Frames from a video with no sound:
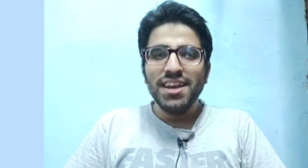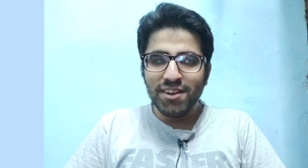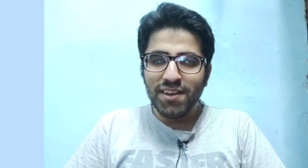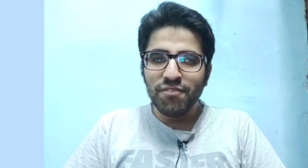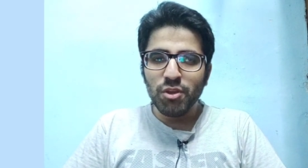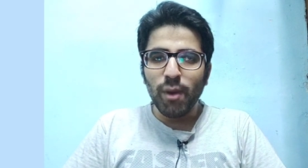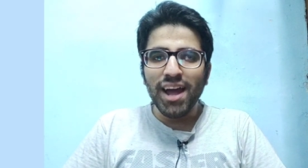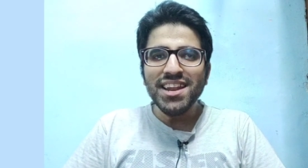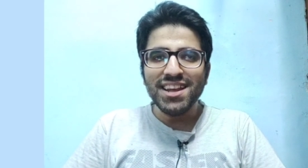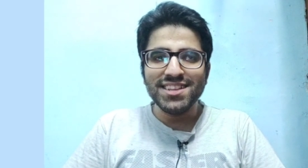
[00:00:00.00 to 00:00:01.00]
Hello
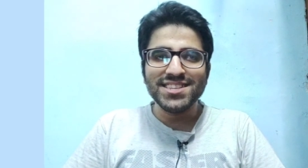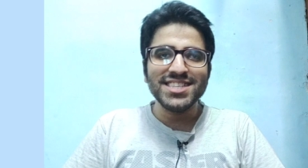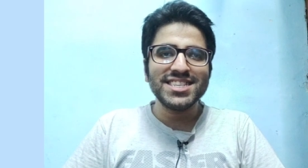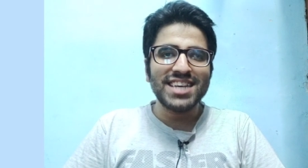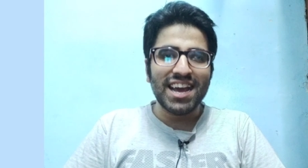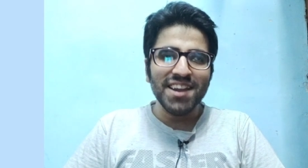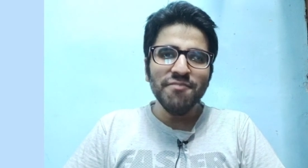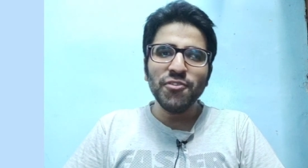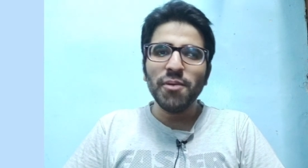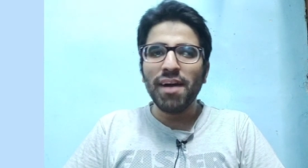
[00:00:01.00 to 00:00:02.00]
everyone, this is
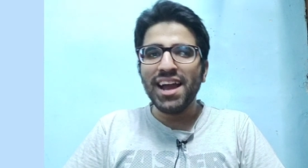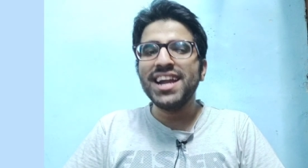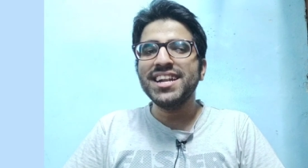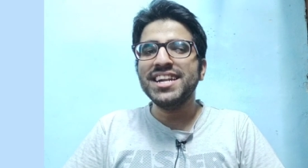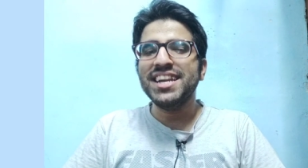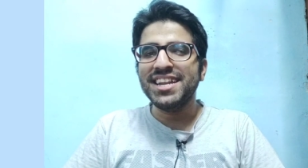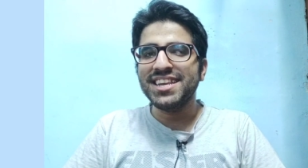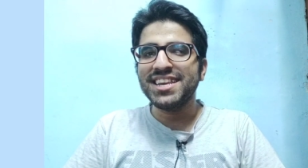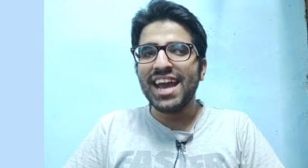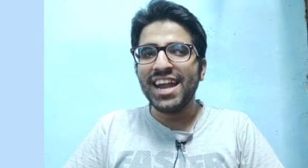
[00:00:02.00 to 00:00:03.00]
Karan from I I T
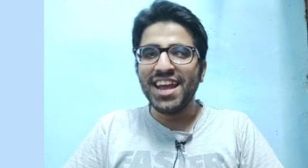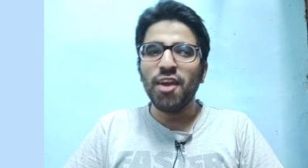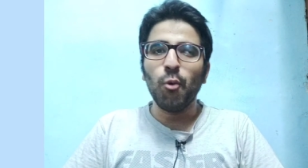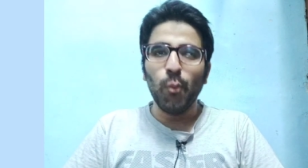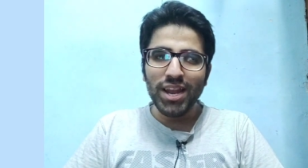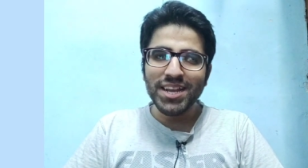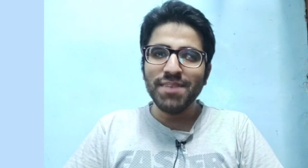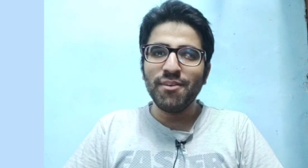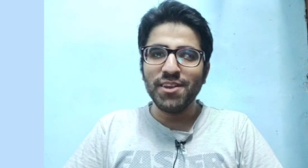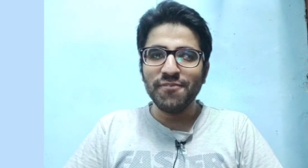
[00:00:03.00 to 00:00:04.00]
Delhi and I
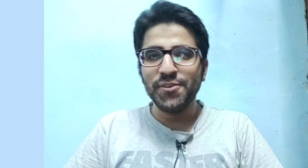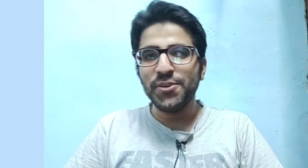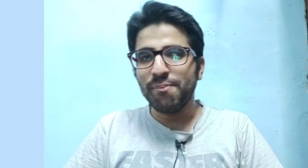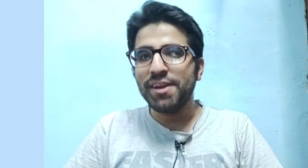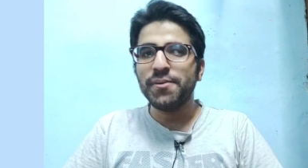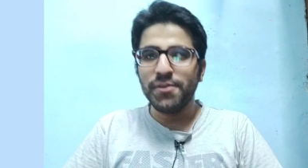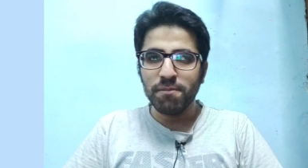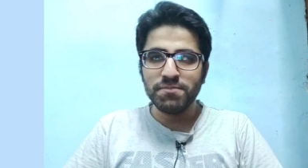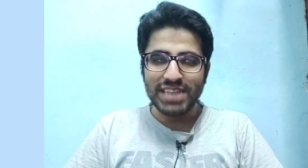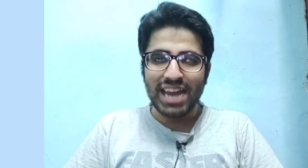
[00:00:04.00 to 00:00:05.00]
welcome all of you to my
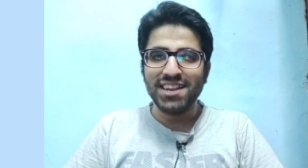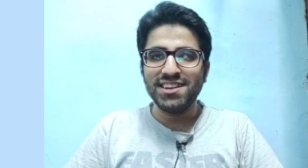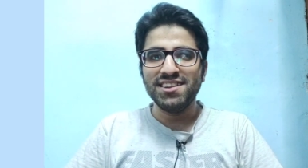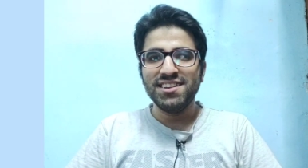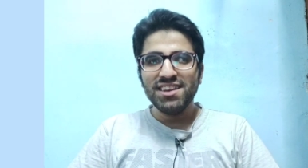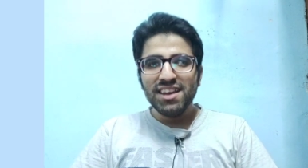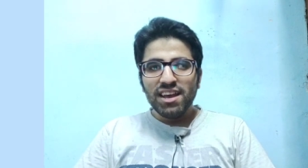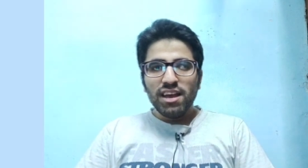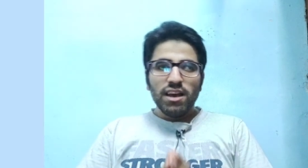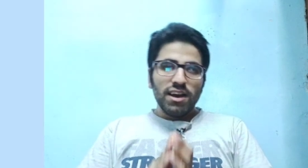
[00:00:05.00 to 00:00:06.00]
YouTube channel.
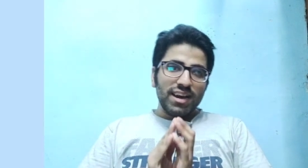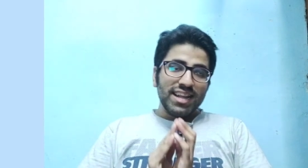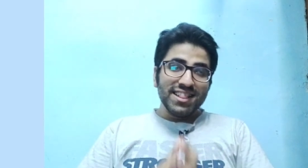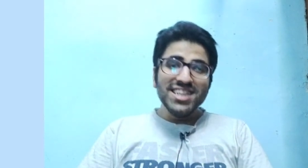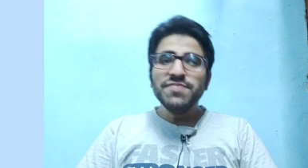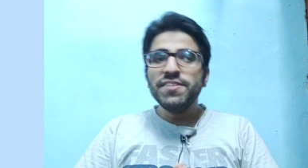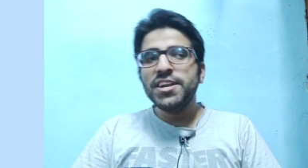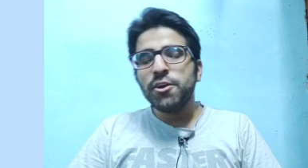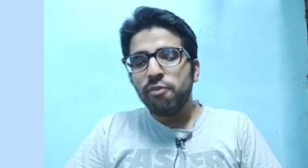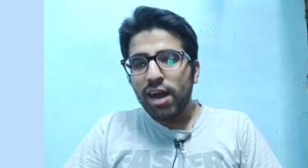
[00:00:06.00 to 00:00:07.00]
In this
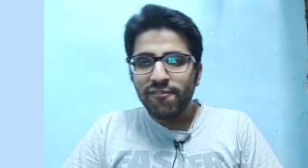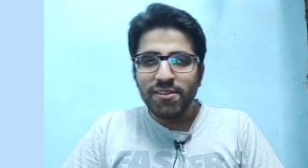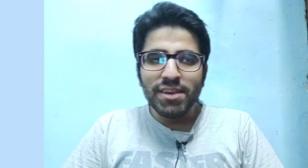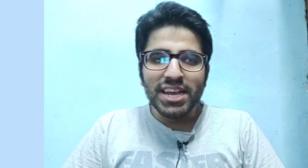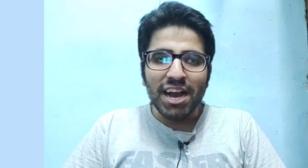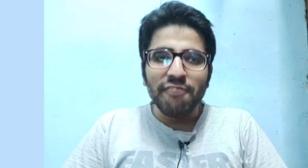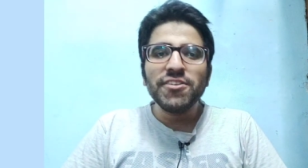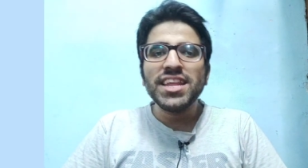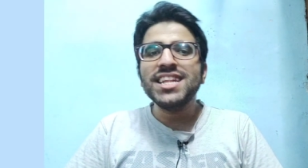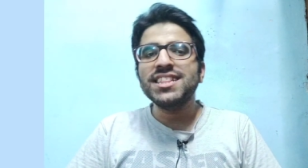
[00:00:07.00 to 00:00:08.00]
video, I will be
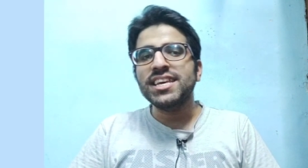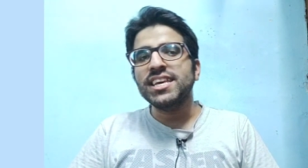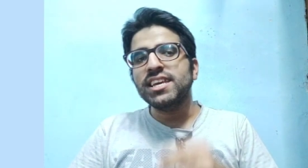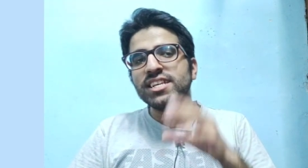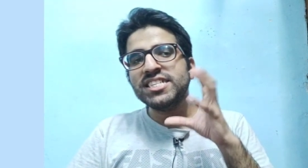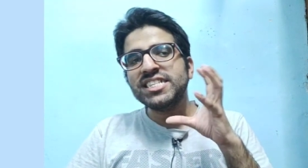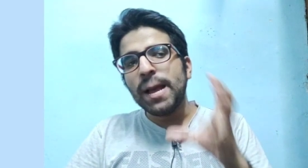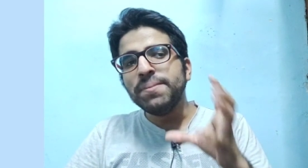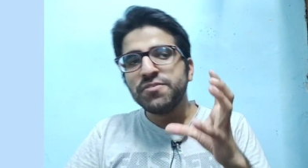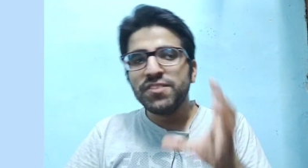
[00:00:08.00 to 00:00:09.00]
covering the
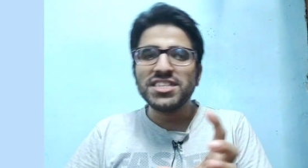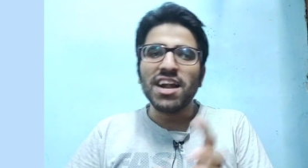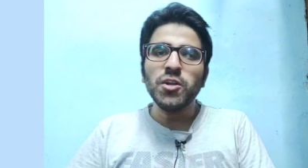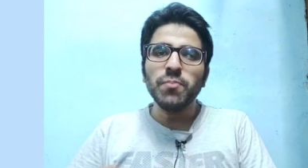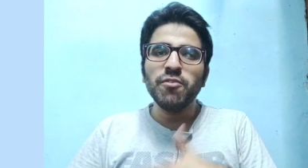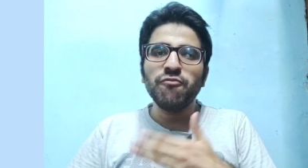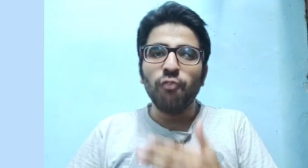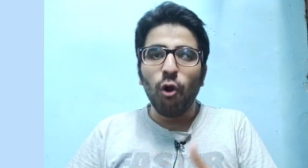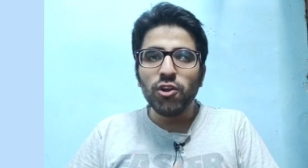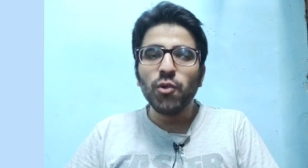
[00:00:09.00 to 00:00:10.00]
steps which are to be
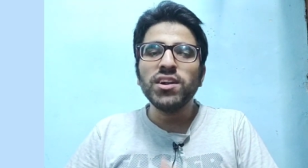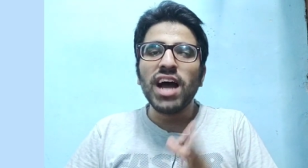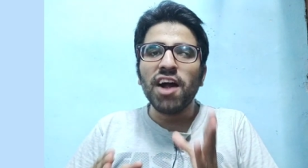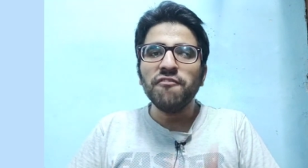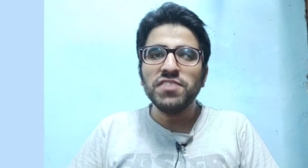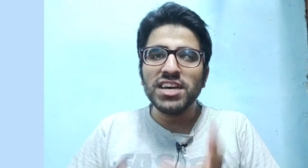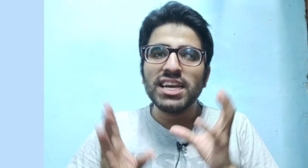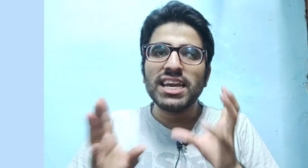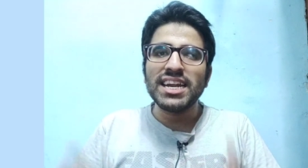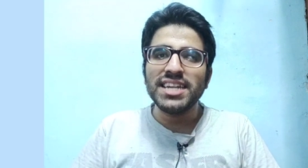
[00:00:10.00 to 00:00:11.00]
followed after
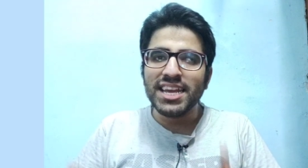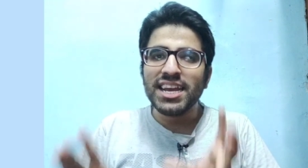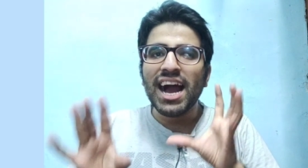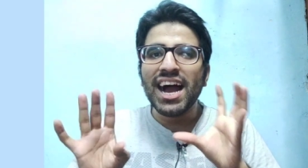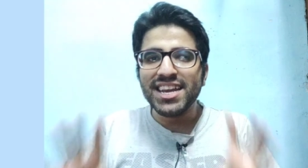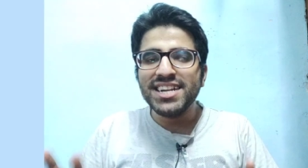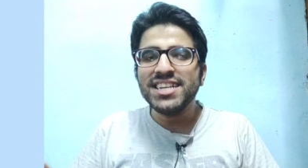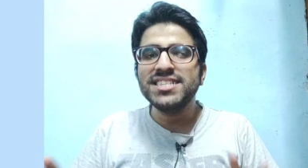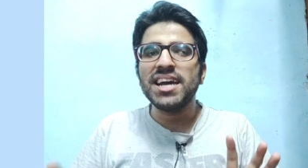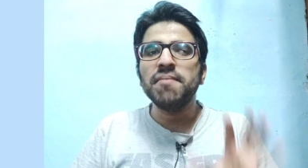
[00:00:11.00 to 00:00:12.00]
getting I I
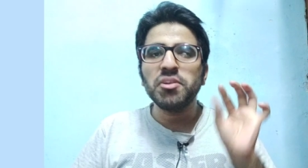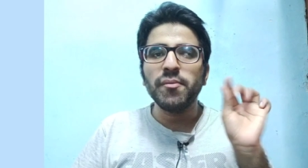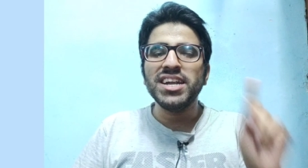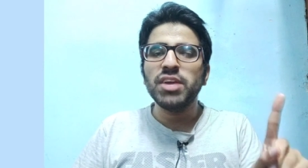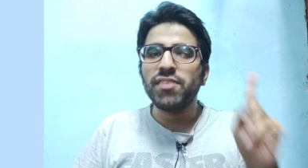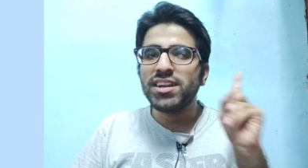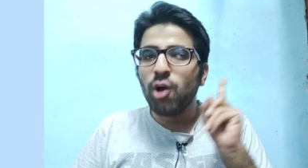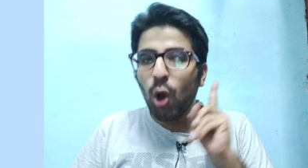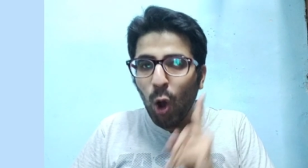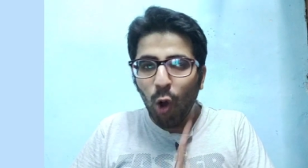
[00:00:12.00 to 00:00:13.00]
T Jam twenty-one
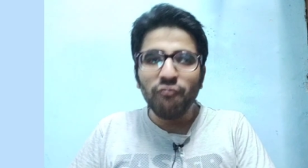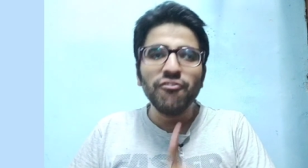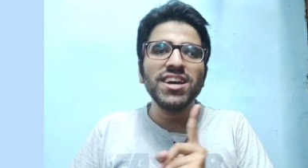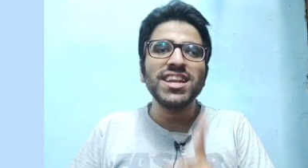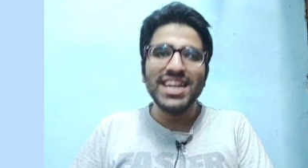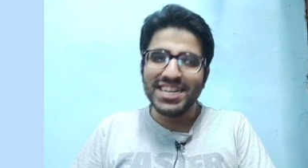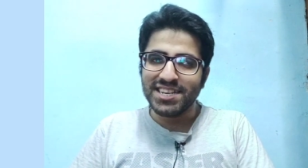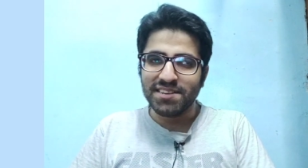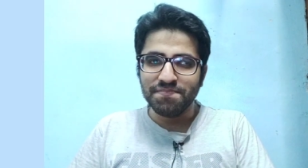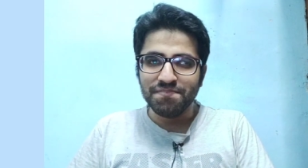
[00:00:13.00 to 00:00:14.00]
offer letter.